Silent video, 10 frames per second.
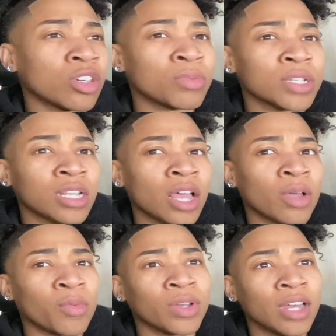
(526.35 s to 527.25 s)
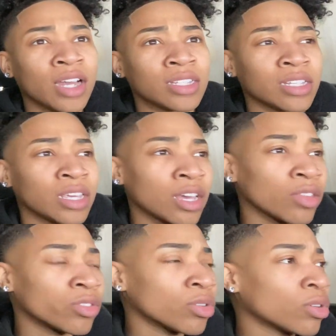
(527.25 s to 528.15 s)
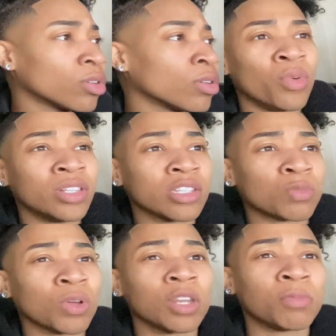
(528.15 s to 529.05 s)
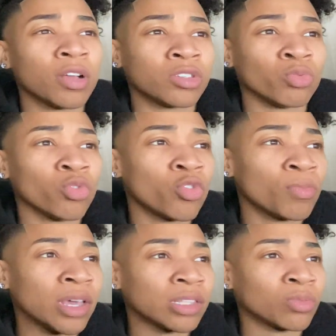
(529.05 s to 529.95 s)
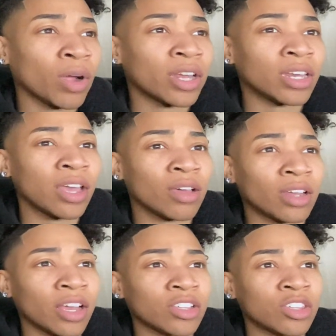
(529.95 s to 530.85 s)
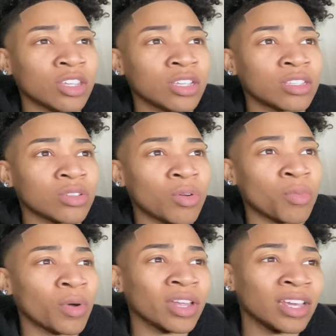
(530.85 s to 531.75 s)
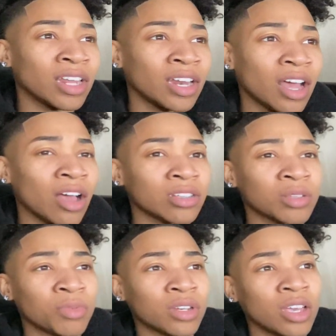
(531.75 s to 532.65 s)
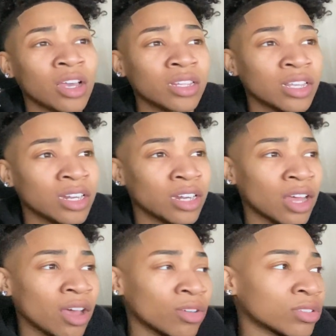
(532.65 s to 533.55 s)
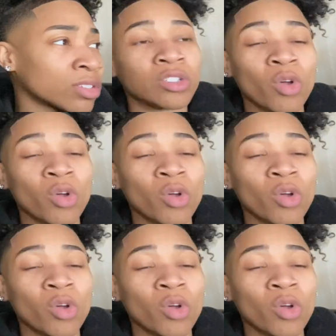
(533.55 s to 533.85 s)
She was like, we're not together. We just pretty much roommates right now. Like she's on one end of the house, I'm on the other end of the house.